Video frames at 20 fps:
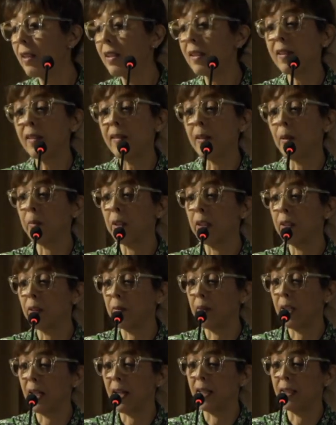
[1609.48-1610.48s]
this is augmented
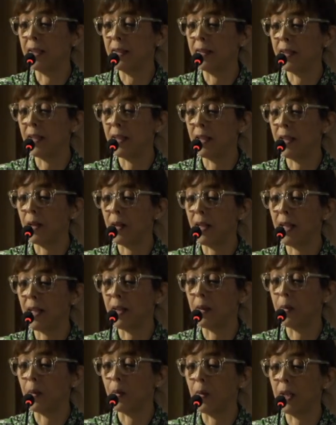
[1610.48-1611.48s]
reality,
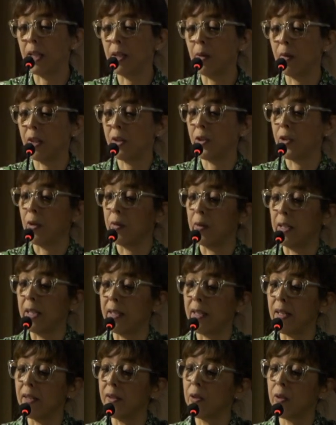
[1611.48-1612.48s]
uh, the way it was shown in
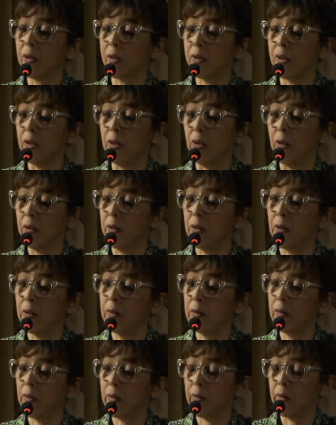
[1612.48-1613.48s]
King's Cross in
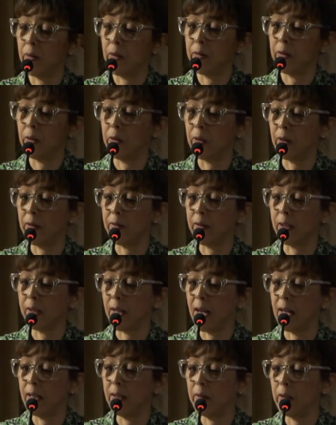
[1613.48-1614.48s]
London through the Photographer's
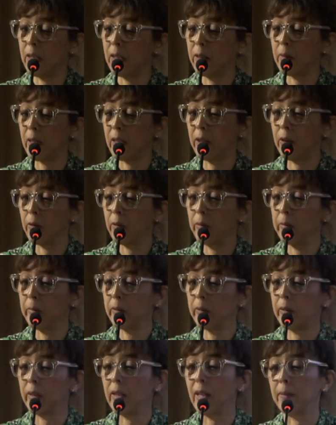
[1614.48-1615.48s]
Gallery, I hope.
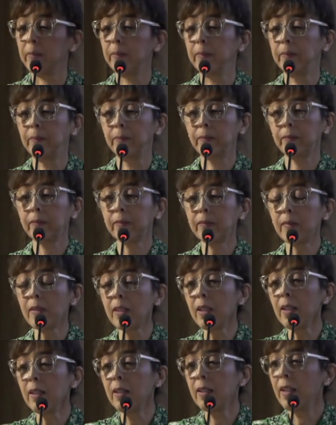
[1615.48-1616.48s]
Yeah.
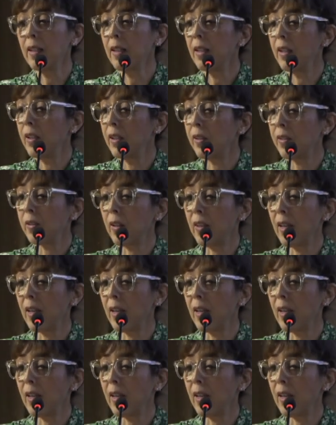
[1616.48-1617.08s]
So